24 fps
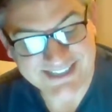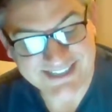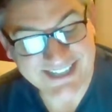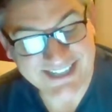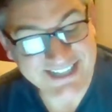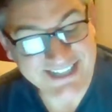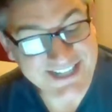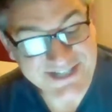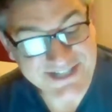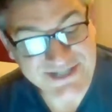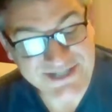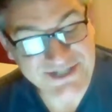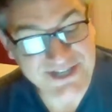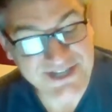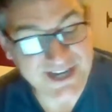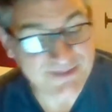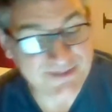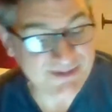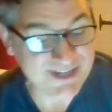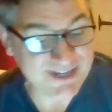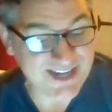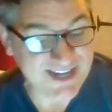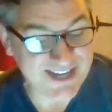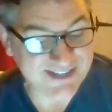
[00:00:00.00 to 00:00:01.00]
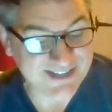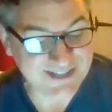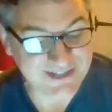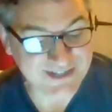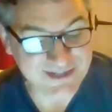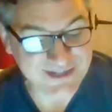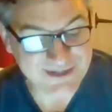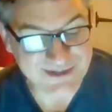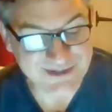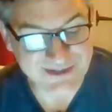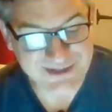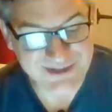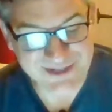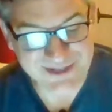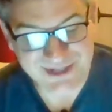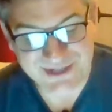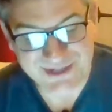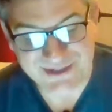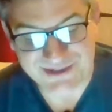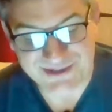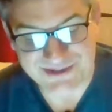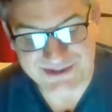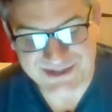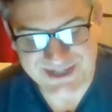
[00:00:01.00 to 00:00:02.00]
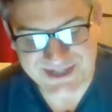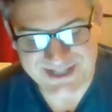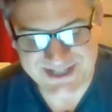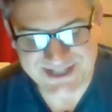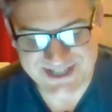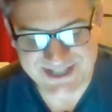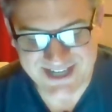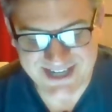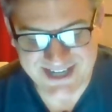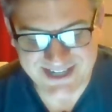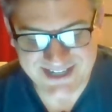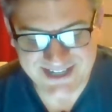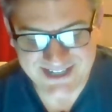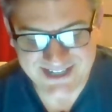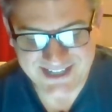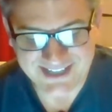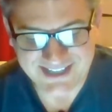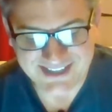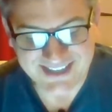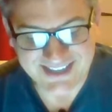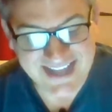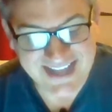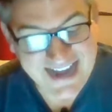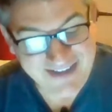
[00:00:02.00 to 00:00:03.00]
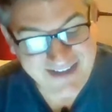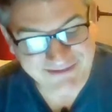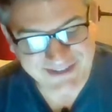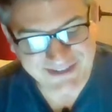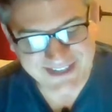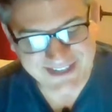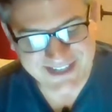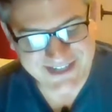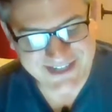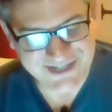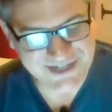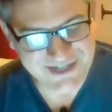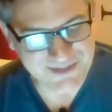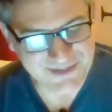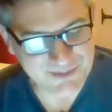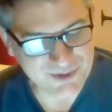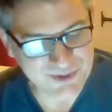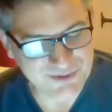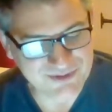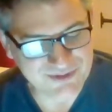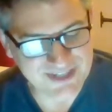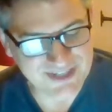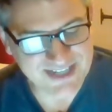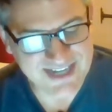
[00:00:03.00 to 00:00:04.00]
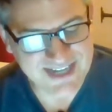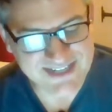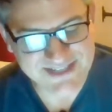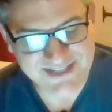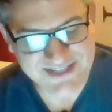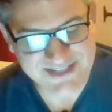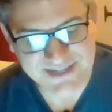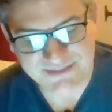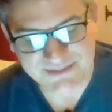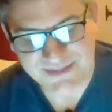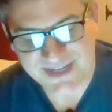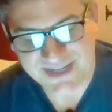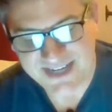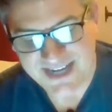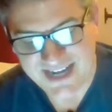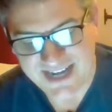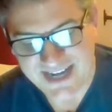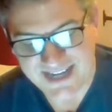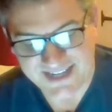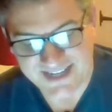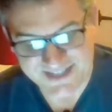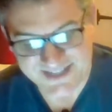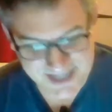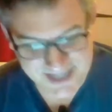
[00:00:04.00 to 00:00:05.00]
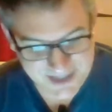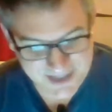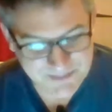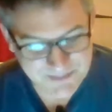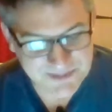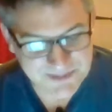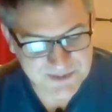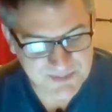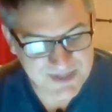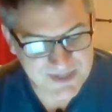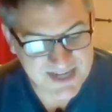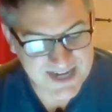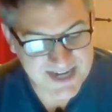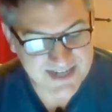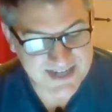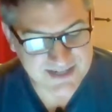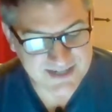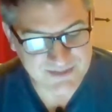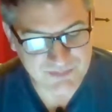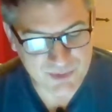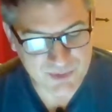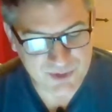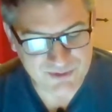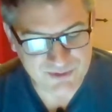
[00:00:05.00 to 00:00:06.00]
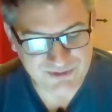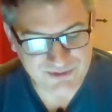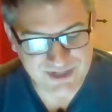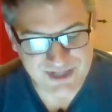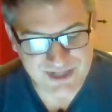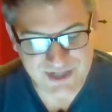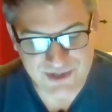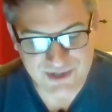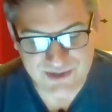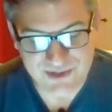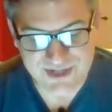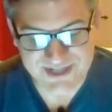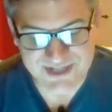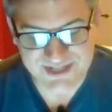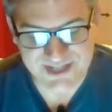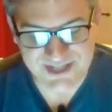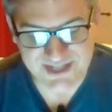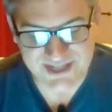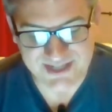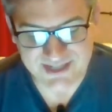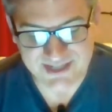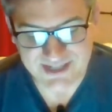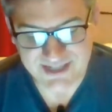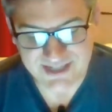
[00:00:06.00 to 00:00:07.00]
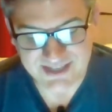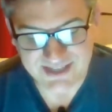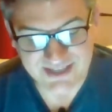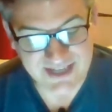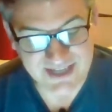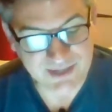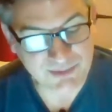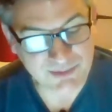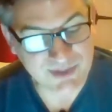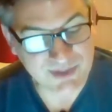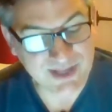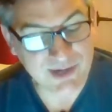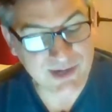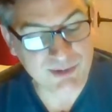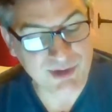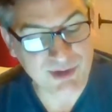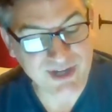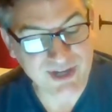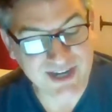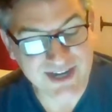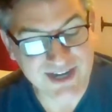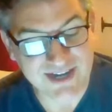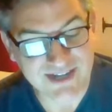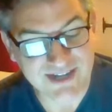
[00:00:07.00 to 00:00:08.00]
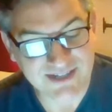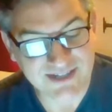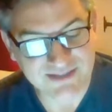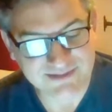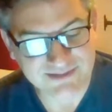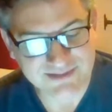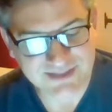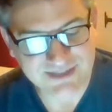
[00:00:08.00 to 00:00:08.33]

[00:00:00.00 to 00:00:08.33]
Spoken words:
I guess Gimme got the news too, she said, laughing as she moved against him, and his hips began to move in unison, like when they were young.